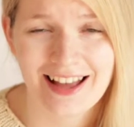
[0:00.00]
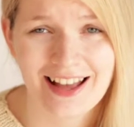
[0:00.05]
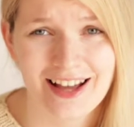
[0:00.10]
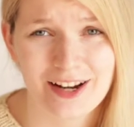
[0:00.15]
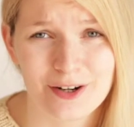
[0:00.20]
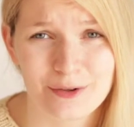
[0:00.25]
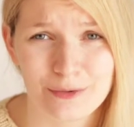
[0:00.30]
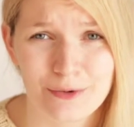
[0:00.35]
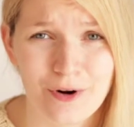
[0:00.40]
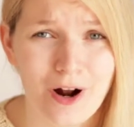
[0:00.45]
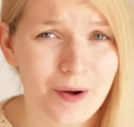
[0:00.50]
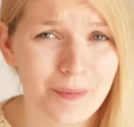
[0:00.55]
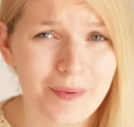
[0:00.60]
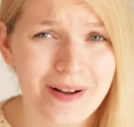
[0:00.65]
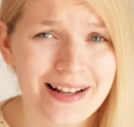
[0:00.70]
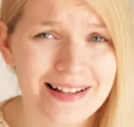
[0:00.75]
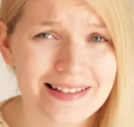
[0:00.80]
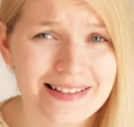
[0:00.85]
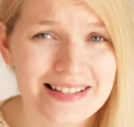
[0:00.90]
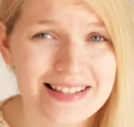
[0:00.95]
a
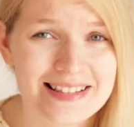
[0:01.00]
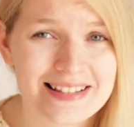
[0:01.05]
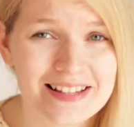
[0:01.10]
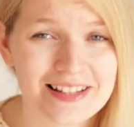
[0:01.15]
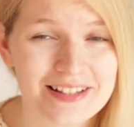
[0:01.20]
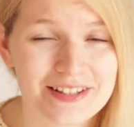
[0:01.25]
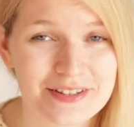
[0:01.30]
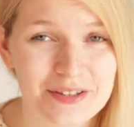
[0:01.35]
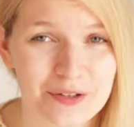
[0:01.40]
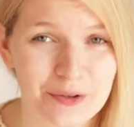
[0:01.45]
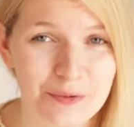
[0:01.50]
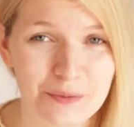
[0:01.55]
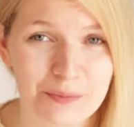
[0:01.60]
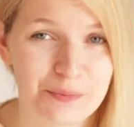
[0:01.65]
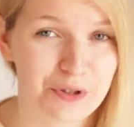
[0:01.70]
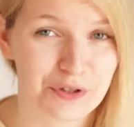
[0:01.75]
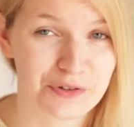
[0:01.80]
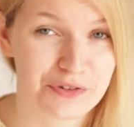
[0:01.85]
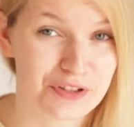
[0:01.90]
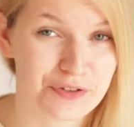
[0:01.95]
romance, so
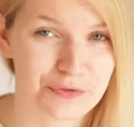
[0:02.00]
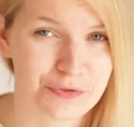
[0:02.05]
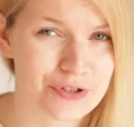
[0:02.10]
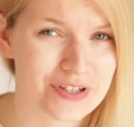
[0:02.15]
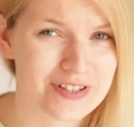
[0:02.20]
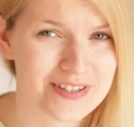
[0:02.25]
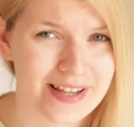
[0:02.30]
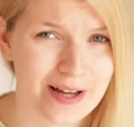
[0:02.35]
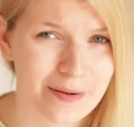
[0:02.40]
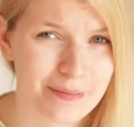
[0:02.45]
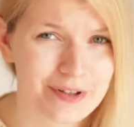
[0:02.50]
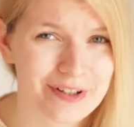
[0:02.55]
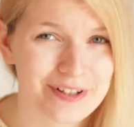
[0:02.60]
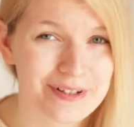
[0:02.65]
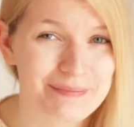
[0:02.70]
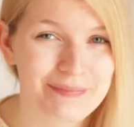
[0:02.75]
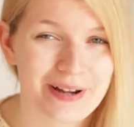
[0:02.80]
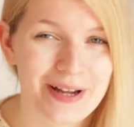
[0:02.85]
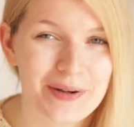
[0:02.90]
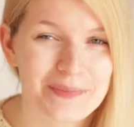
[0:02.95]
perfect for summer
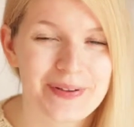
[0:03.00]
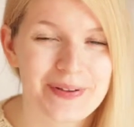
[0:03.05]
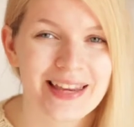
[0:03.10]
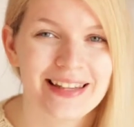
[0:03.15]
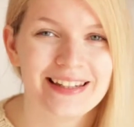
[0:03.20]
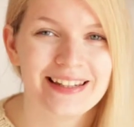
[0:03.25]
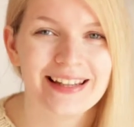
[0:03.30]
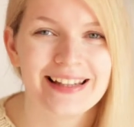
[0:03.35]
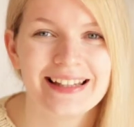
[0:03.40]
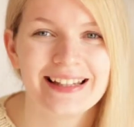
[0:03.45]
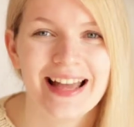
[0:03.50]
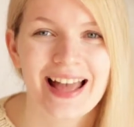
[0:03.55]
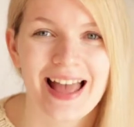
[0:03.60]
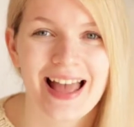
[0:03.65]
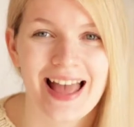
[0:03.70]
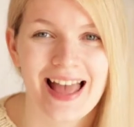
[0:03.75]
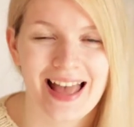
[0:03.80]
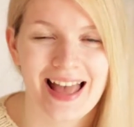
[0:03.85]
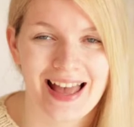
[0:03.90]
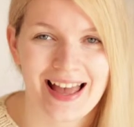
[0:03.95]
in my opinion,
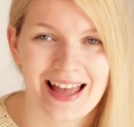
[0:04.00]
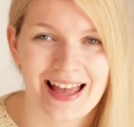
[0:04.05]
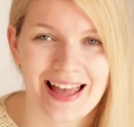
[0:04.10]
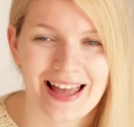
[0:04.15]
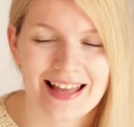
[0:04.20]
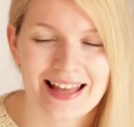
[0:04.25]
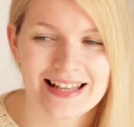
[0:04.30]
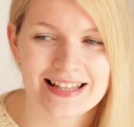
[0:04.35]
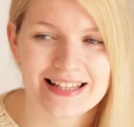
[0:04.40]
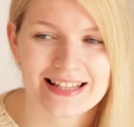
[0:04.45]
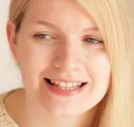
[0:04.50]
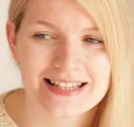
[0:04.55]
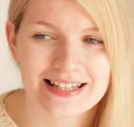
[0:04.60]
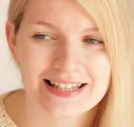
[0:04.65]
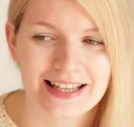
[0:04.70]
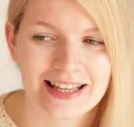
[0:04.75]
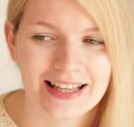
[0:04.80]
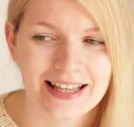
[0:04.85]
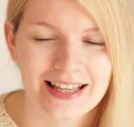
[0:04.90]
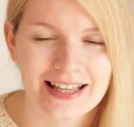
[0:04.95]
and
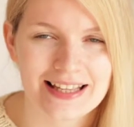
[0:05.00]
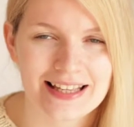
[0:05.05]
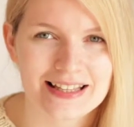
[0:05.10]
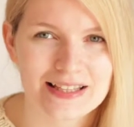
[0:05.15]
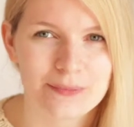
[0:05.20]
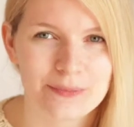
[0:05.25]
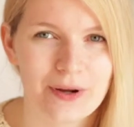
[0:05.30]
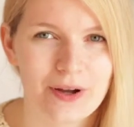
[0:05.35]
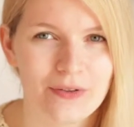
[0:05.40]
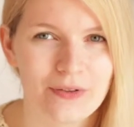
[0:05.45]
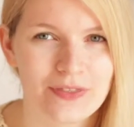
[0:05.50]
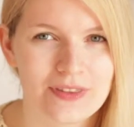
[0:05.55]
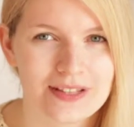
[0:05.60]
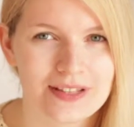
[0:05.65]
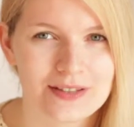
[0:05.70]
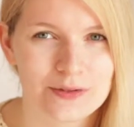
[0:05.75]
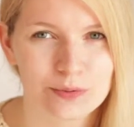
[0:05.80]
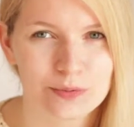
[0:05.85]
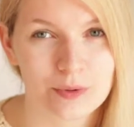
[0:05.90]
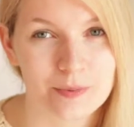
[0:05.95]
it's about
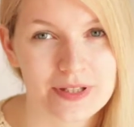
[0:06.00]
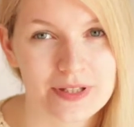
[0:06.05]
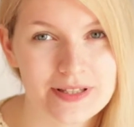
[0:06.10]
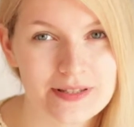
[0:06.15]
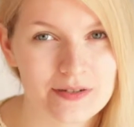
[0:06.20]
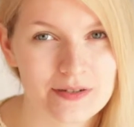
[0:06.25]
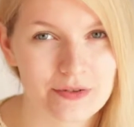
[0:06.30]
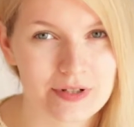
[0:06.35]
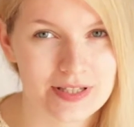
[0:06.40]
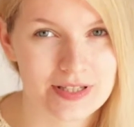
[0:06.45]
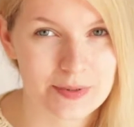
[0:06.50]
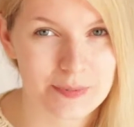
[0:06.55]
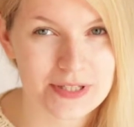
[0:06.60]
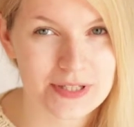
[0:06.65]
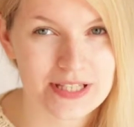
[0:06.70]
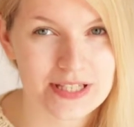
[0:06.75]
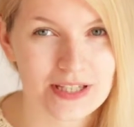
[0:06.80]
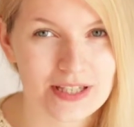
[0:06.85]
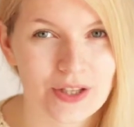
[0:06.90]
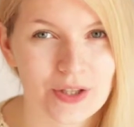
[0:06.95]
this woman
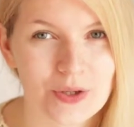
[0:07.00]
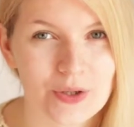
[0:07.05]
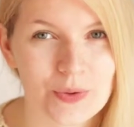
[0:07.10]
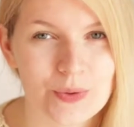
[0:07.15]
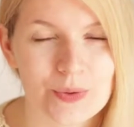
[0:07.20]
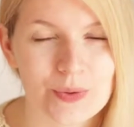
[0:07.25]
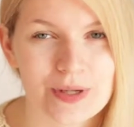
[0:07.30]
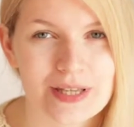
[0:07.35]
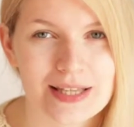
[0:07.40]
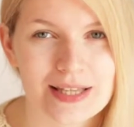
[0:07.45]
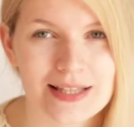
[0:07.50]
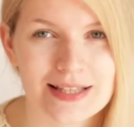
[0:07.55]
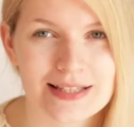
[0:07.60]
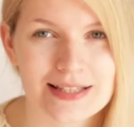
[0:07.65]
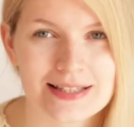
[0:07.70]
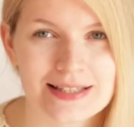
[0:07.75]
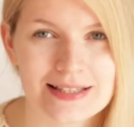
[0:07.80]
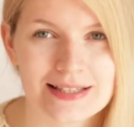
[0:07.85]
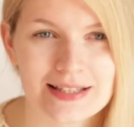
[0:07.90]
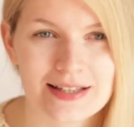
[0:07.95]
Serendipity
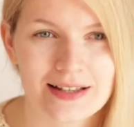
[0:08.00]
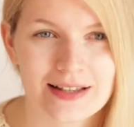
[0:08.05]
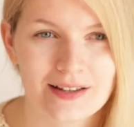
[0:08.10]
who's